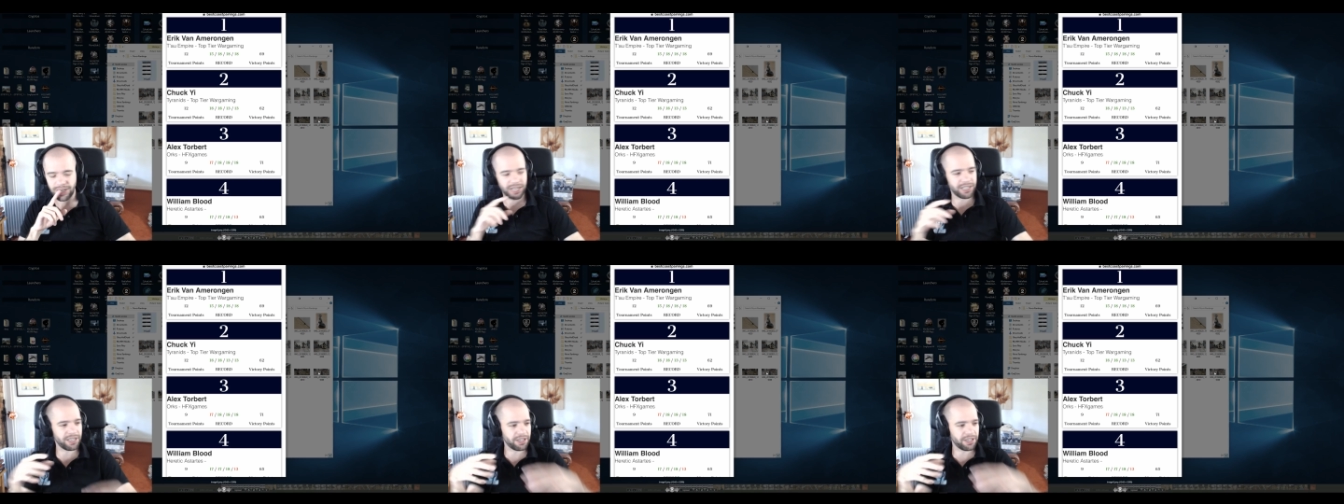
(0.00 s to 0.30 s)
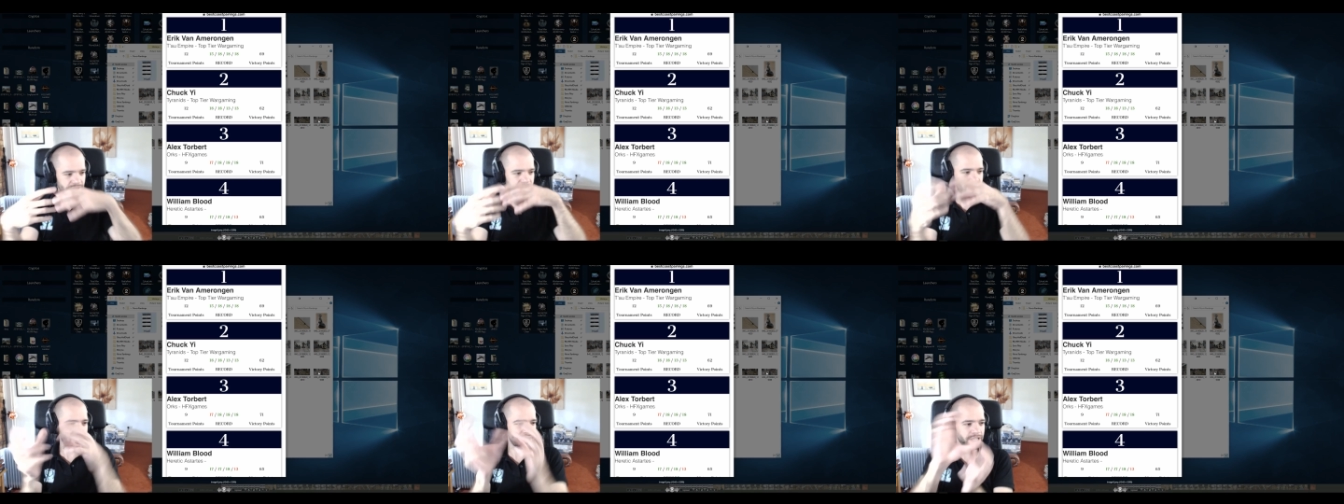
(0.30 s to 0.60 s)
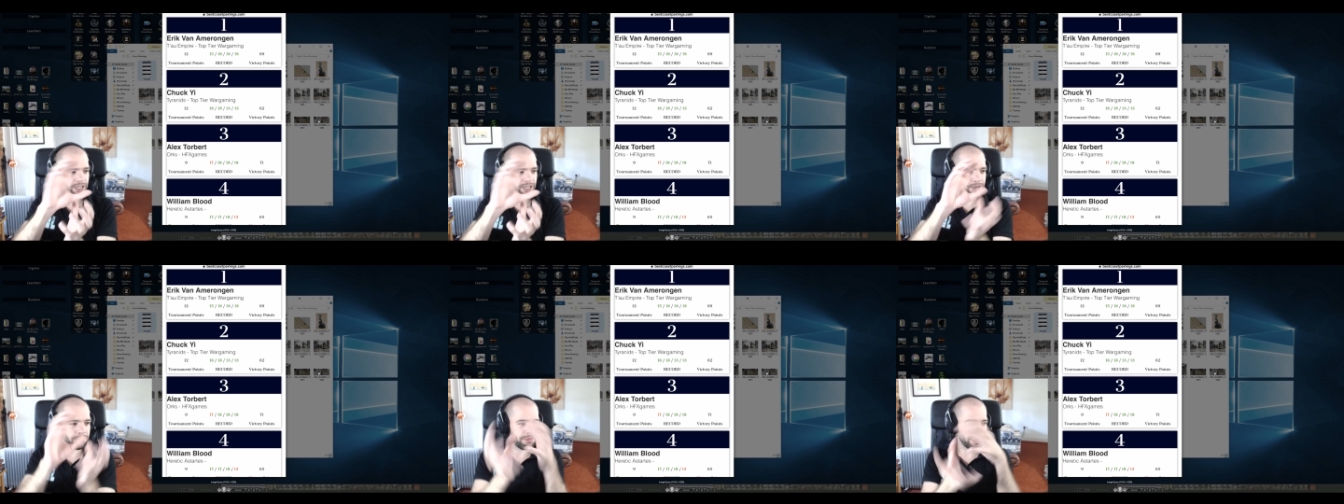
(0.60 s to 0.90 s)
And I think
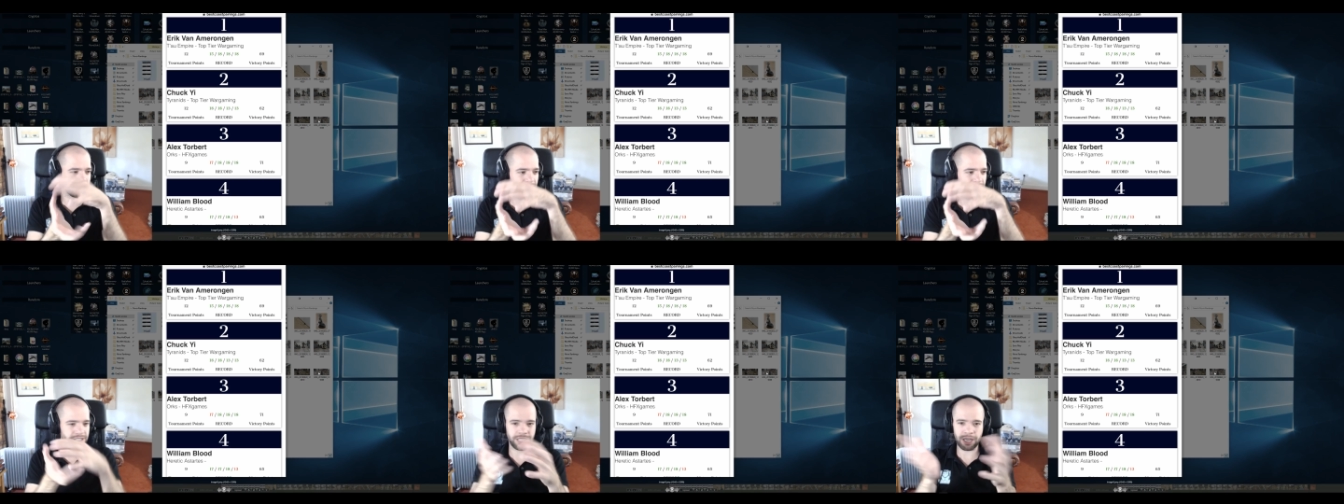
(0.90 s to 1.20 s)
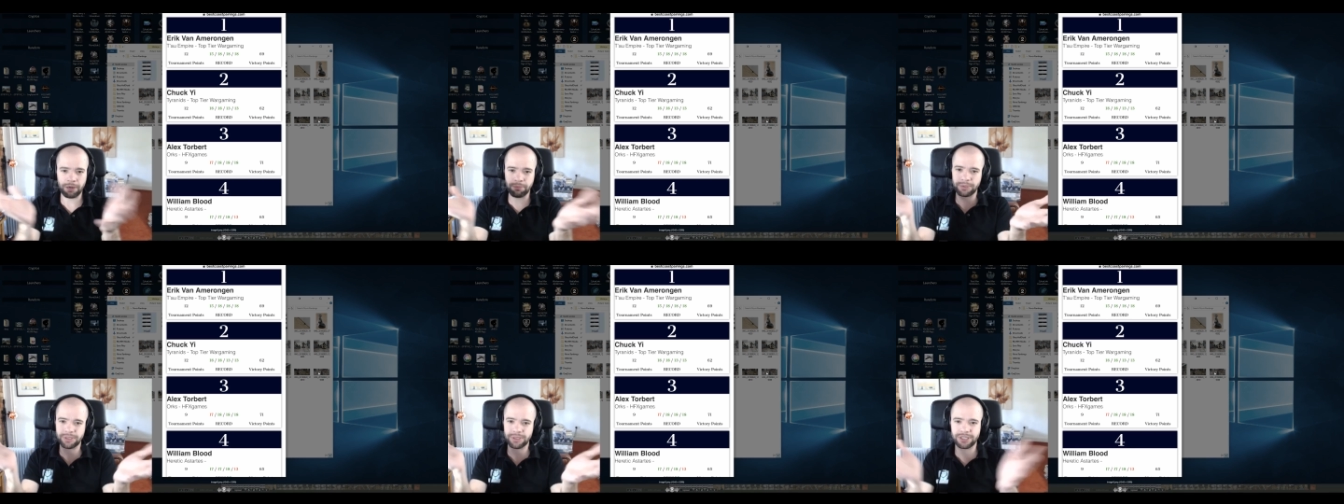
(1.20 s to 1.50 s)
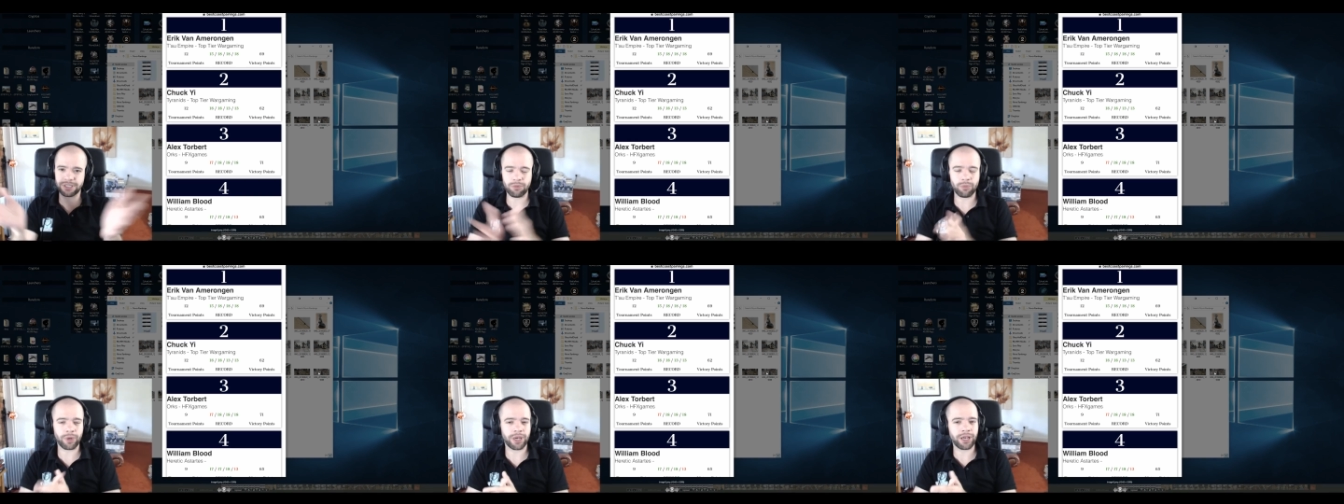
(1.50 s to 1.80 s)
they're going to mix it up in
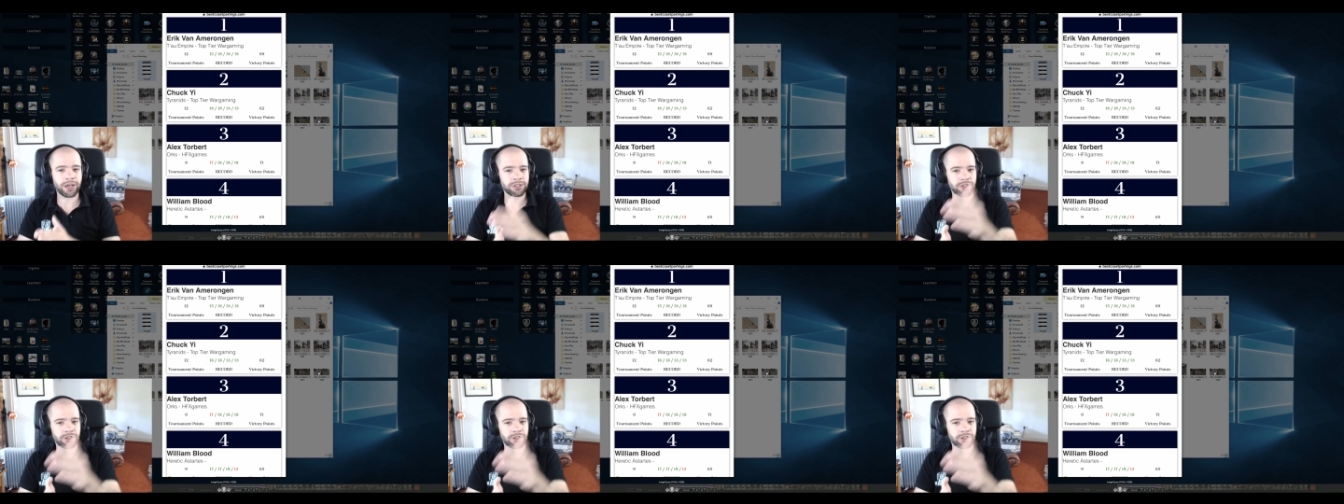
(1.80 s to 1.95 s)
some way.